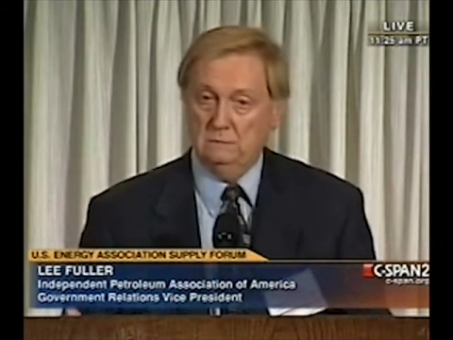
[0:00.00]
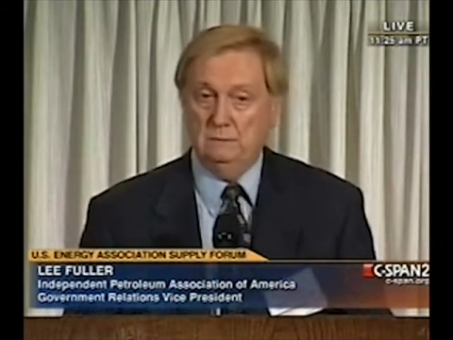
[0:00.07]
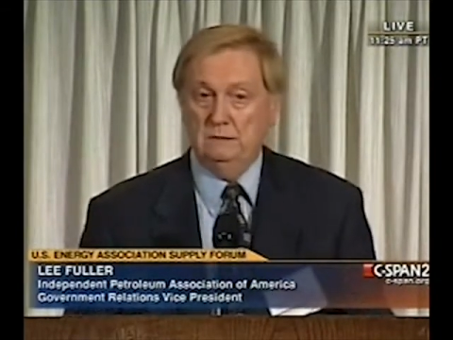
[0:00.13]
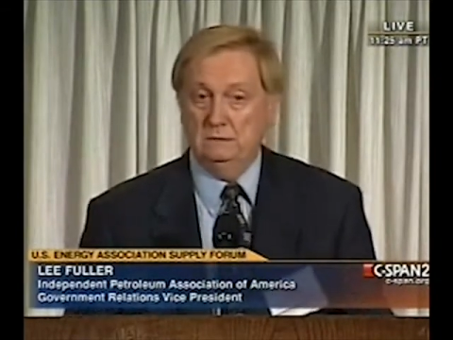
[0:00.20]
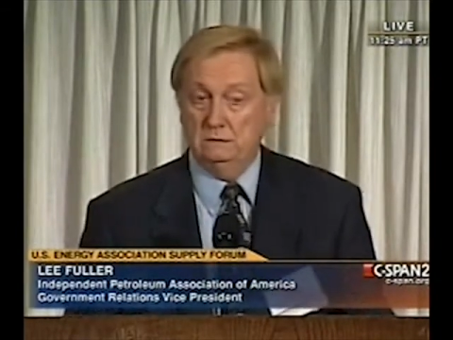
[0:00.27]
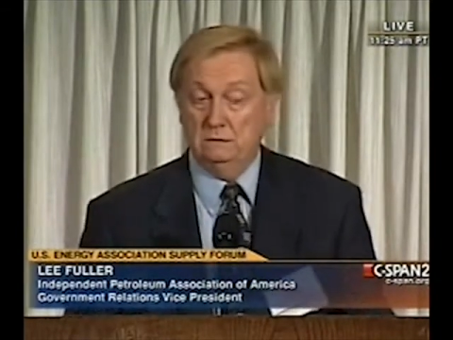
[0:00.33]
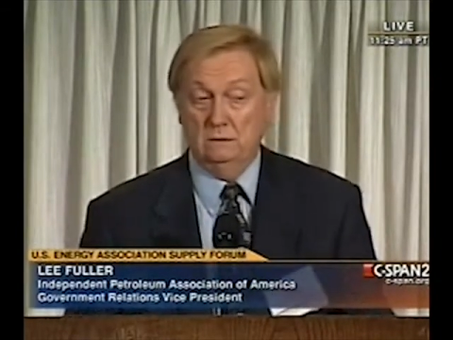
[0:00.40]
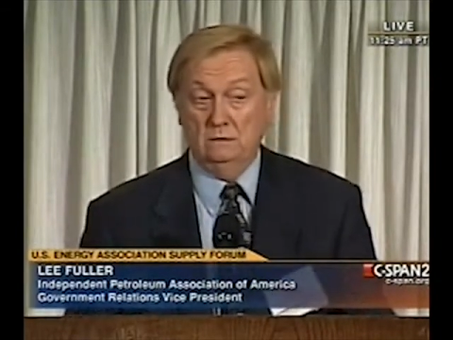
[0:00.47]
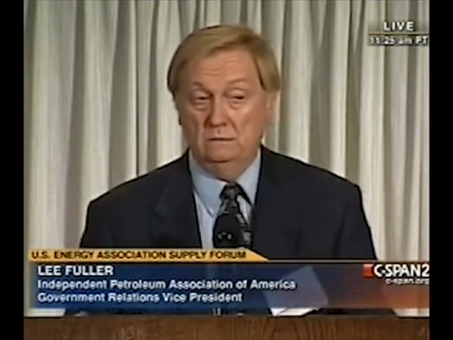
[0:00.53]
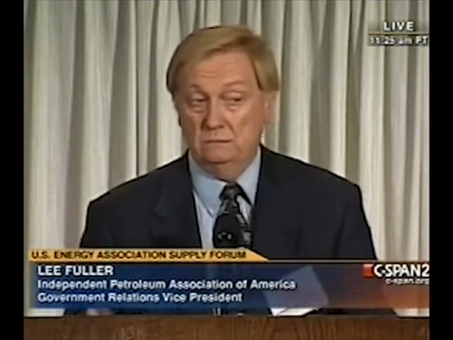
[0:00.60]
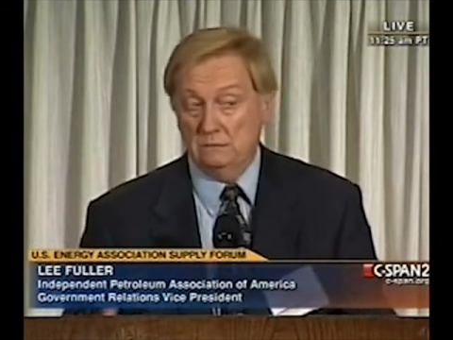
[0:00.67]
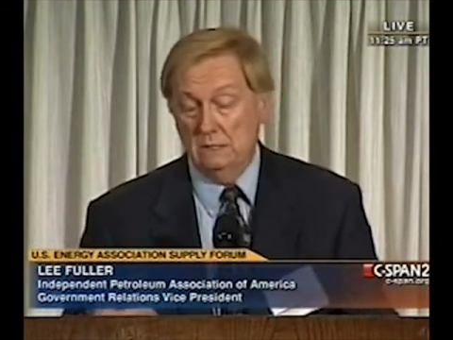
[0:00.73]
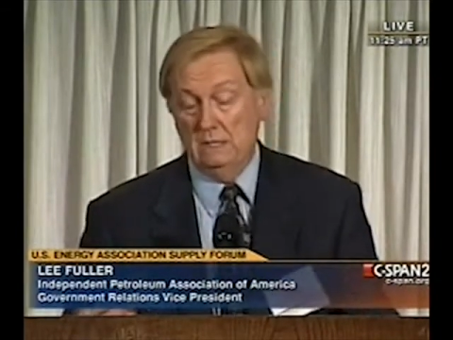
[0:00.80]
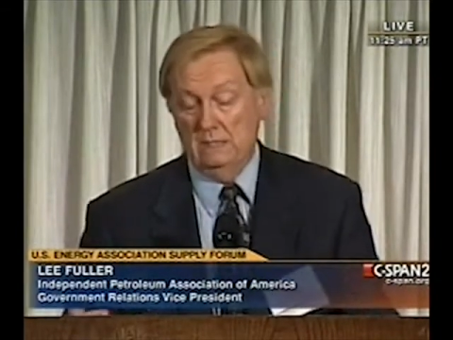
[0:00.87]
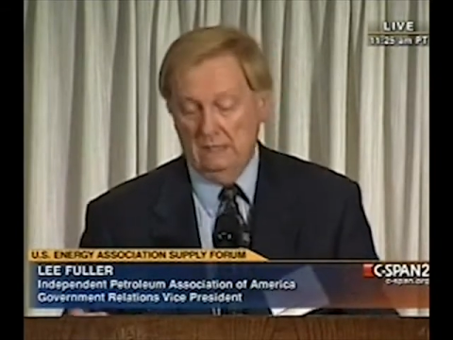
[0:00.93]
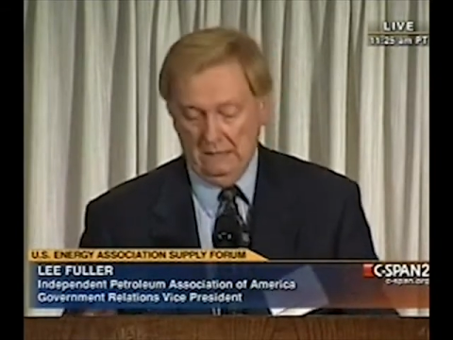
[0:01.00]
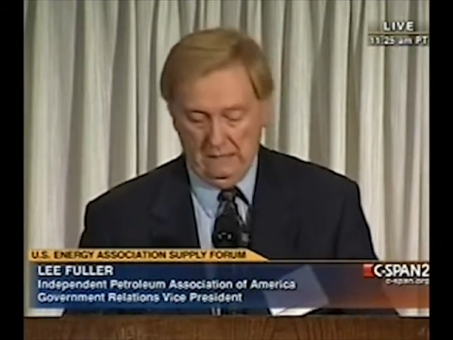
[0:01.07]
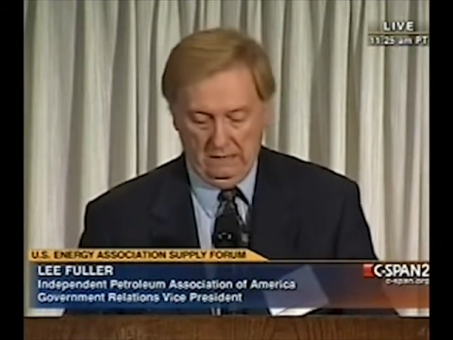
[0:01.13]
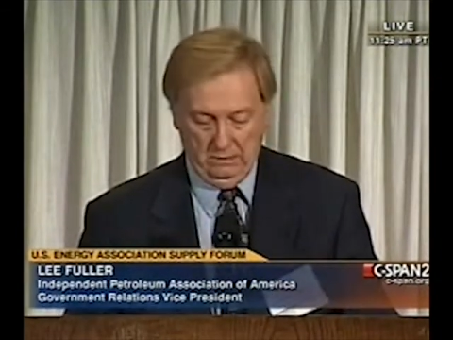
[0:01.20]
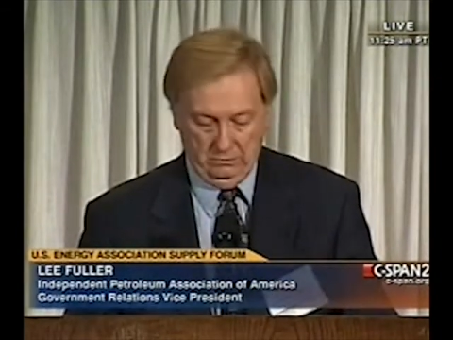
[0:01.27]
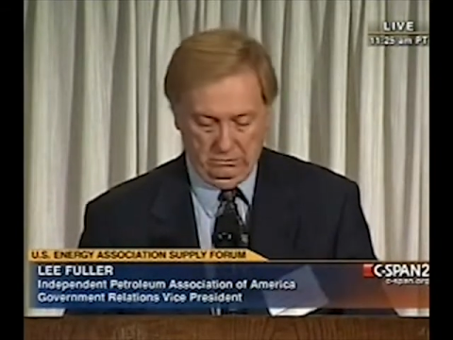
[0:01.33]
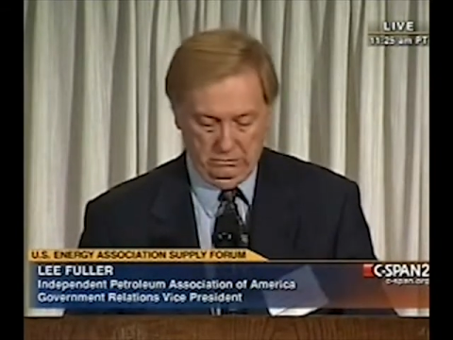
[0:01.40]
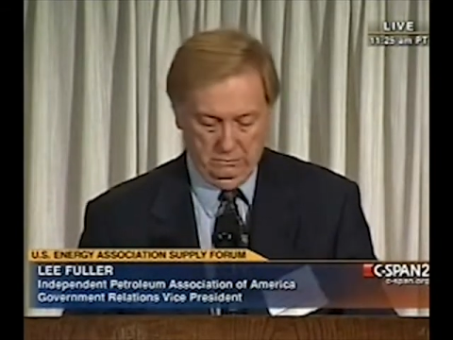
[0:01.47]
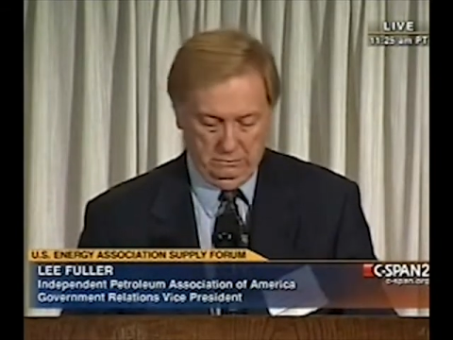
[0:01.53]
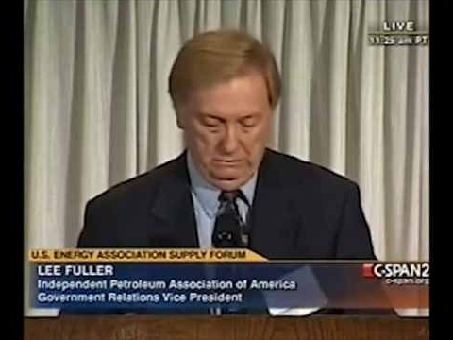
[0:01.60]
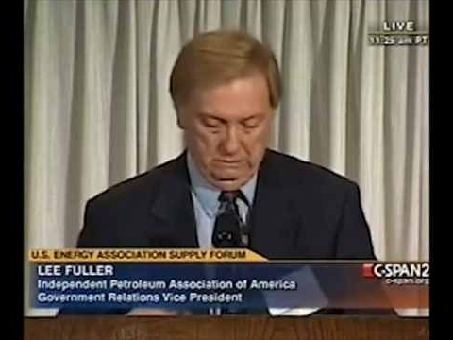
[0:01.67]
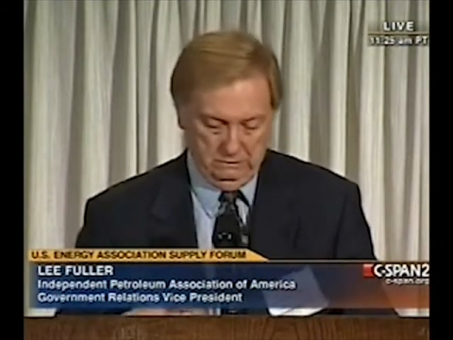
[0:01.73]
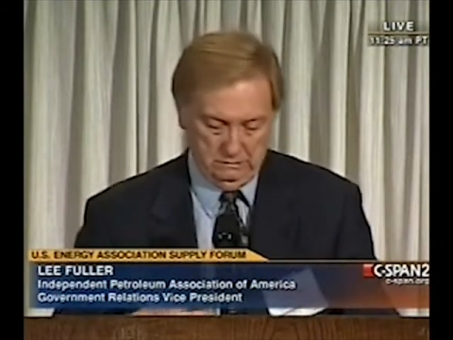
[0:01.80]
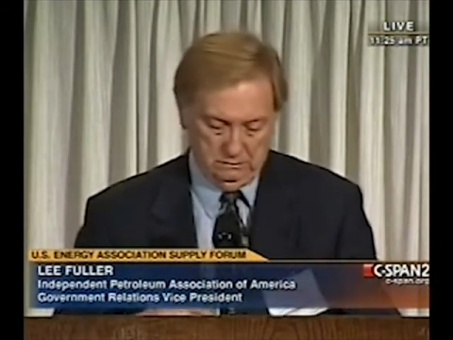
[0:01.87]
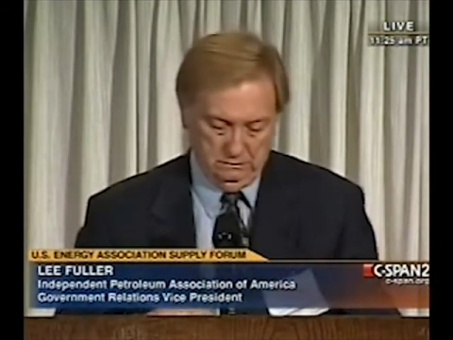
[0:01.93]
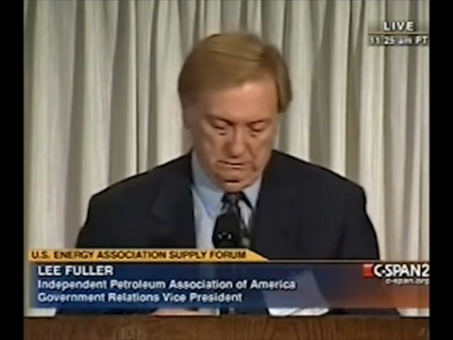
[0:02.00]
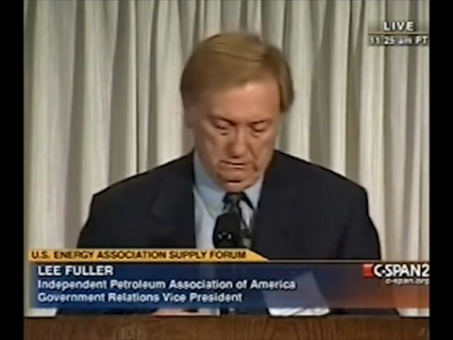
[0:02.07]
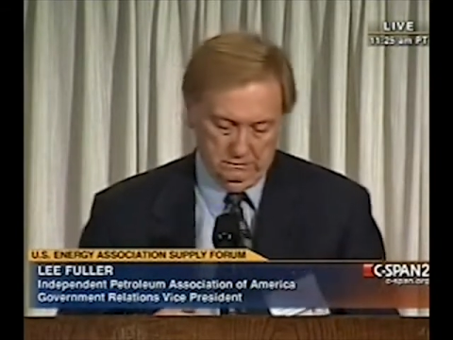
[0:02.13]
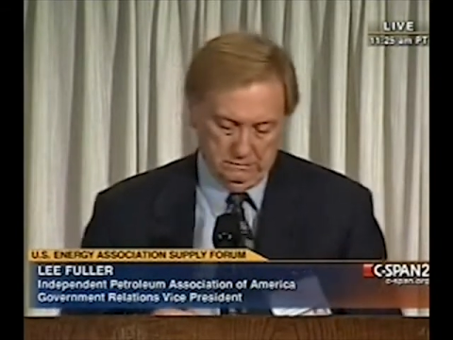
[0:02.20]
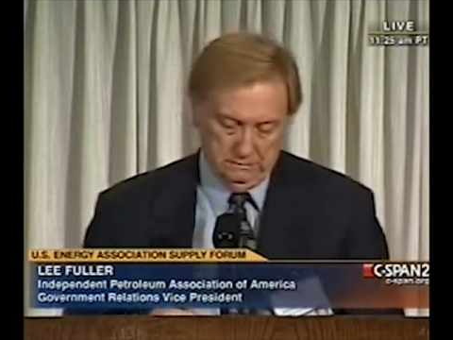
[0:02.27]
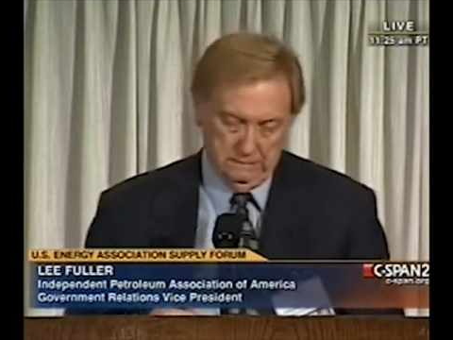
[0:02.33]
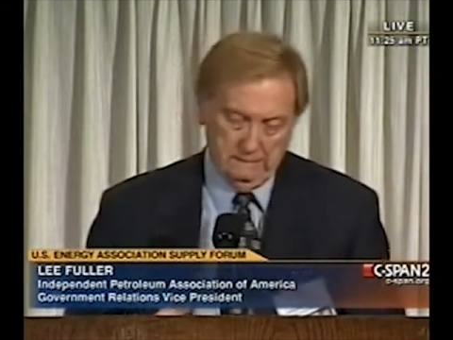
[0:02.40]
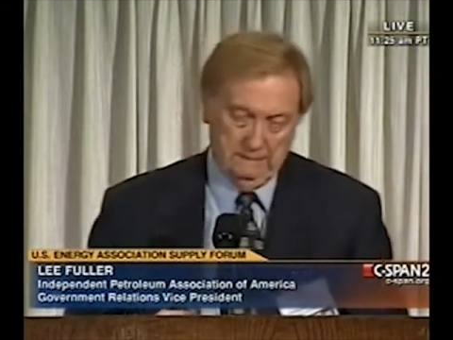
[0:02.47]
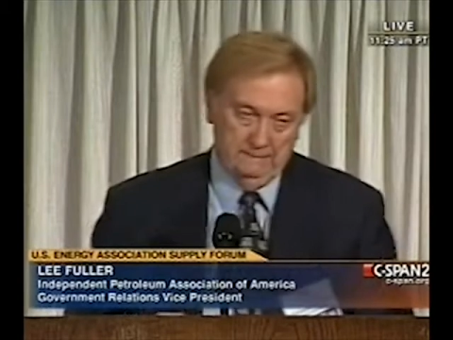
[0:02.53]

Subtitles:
to be disclosed and how it should be disclosed.